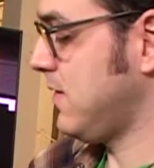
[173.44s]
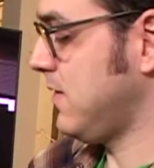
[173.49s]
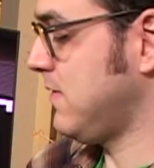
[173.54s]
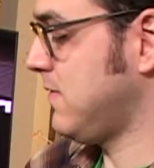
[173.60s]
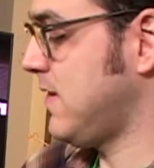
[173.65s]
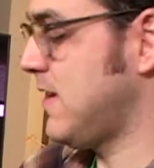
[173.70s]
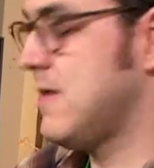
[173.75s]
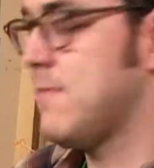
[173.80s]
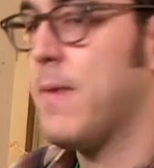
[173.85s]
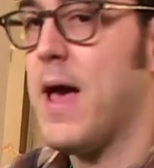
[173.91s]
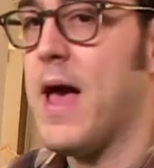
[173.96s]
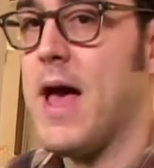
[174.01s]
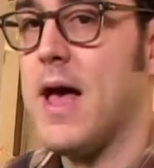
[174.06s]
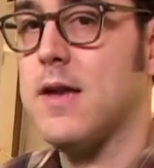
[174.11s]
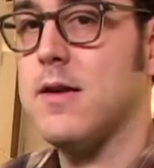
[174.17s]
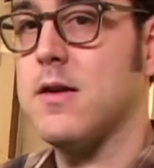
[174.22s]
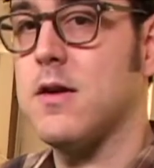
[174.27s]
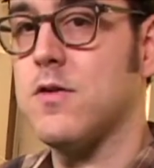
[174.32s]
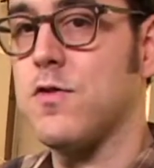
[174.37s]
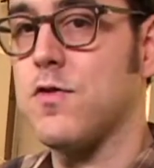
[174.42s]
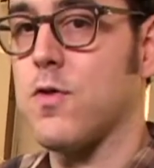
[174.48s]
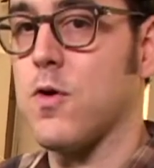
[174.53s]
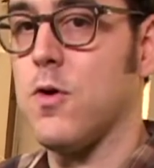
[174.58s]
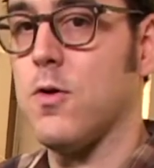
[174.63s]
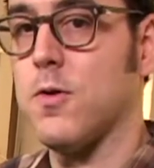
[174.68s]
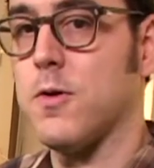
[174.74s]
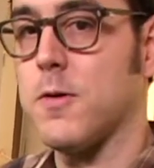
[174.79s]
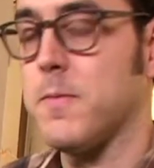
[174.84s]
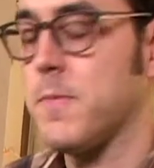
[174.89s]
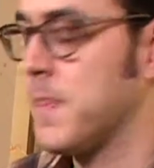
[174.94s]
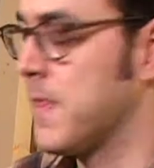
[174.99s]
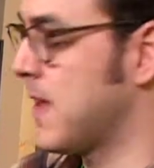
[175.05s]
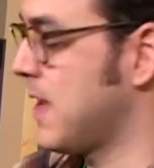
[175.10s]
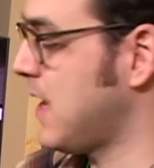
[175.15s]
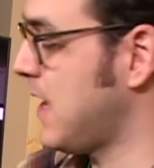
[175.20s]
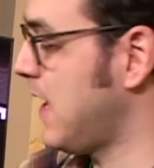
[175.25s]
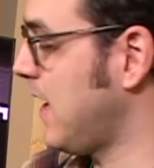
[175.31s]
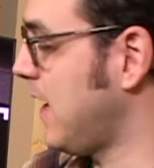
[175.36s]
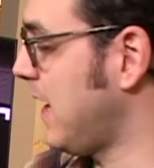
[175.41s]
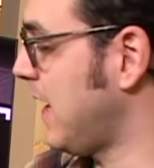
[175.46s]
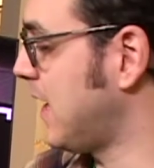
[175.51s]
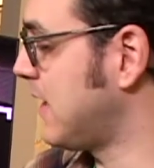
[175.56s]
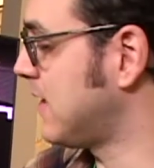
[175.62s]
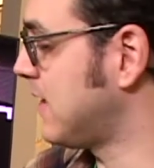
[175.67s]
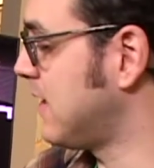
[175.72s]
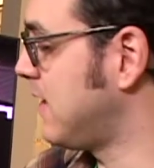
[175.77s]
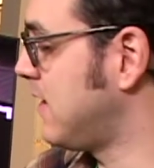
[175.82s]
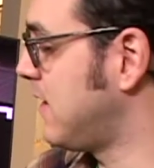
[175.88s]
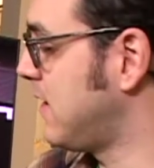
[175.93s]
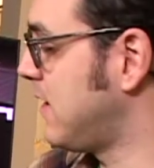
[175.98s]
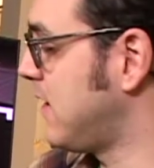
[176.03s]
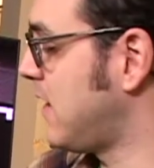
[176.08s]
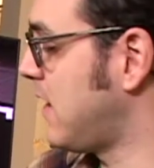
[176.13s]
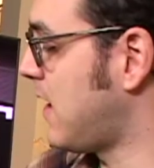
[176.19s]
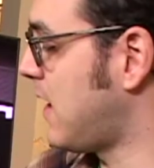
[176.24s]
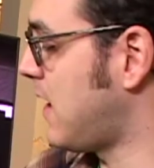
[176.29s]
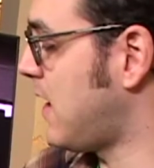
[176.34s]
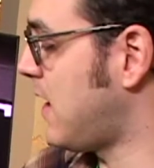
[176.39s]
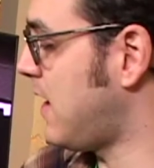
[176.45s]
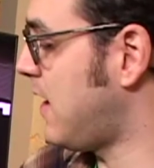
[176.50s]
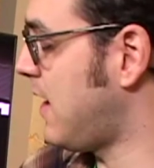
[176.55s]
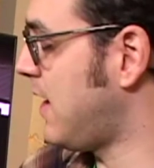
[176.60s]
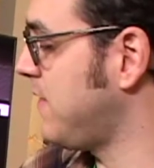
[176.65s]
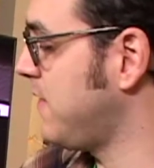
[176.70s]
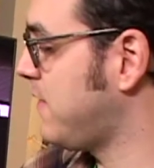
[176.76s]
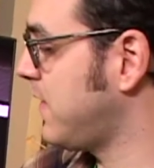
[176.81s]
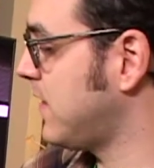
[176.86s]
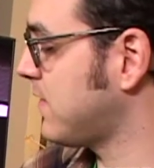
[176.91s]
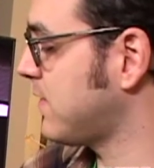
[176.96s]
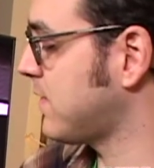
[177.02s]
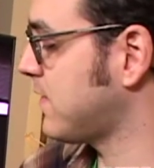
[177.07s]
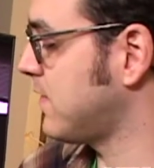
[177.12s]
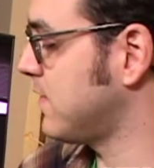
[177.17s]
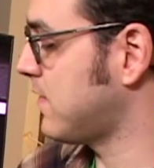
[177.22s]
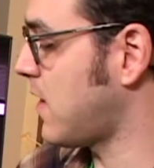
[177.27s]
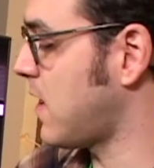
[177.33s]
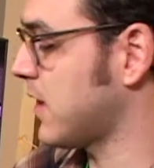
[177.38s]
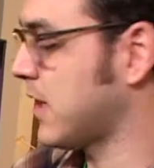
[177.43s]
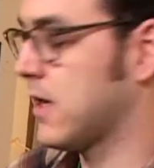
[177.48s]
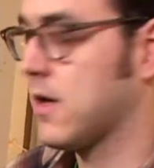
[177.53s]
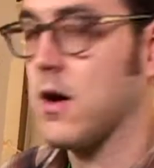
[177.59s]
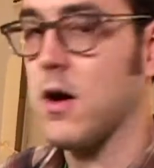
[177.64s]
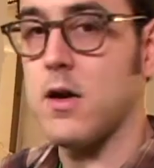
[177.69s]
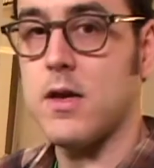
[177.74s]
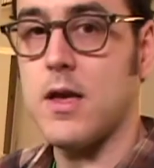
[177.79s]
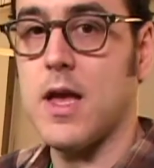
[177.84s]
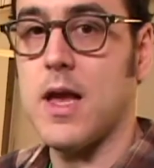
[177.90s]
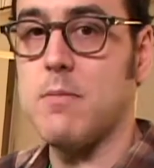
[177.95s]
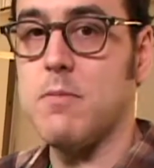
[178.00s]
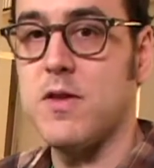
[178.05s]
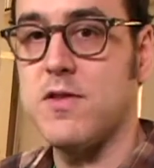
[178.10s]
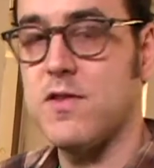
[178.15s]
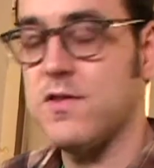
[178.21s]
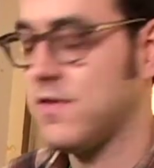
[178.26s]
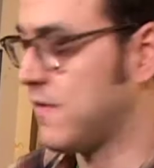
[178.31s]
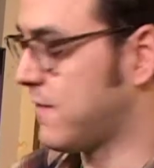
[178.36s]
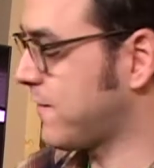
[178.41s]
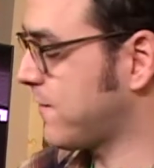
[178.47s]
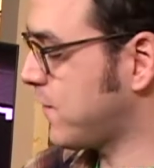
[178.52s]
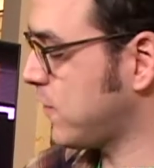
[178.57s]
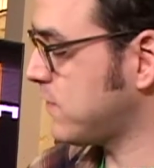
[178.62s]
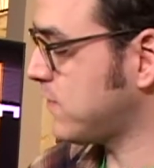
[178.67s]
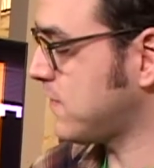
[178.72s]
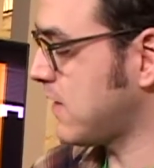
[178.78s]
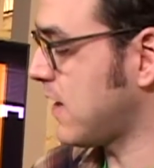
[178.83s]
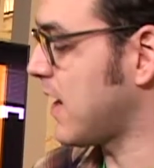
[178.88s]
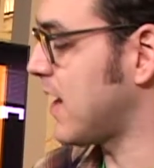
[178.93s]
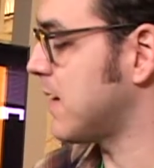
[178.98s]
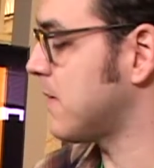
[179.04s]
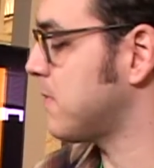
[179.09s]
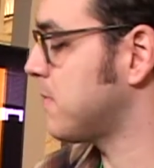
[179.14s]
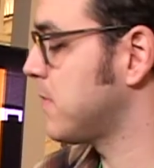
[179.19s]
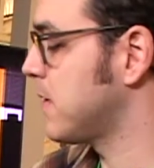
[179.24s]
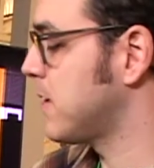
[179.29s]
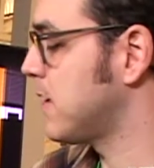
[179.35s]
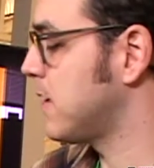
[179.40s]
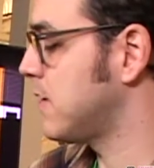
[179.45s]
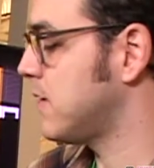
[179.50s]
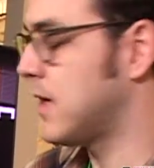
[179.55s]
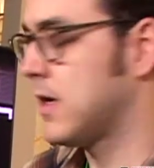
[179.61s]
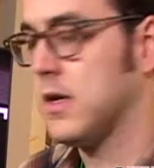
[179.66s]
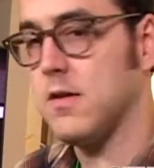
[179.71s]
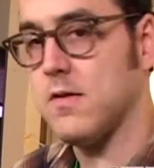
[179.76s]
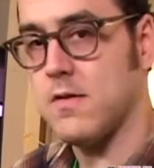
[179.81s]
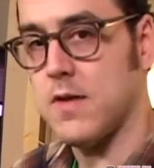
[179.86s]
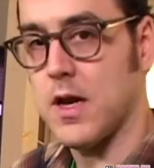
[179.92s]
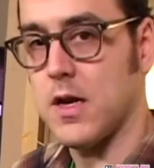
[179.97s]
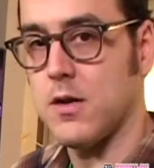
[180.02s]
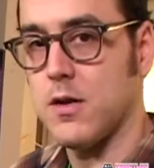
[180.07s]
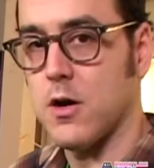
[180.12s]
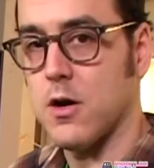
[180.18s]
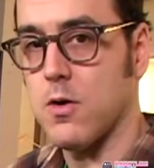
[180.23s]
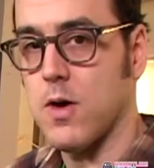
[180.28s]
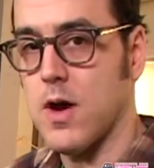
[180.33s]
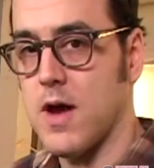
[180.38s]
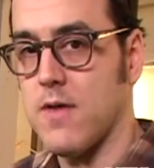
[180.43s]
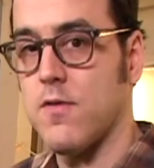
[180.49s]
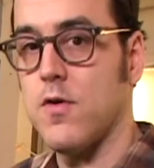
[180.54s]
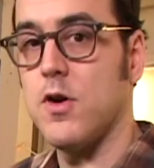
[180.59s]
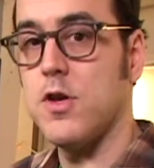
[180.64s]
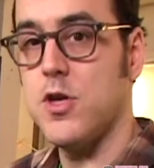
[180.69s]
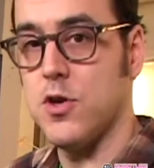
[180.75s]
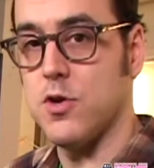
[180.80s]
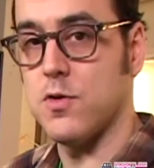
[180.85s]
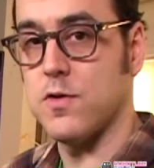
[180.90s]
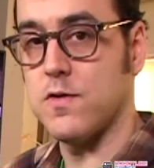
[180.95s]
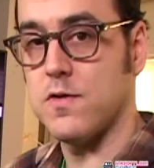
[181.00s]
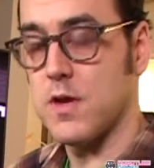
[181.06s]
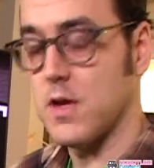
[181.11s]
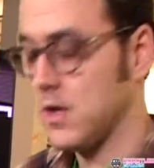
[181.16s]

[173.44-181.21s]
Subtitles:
D-pad controller. And on this Donkey Kong game, this is the first time that Nintendo ever used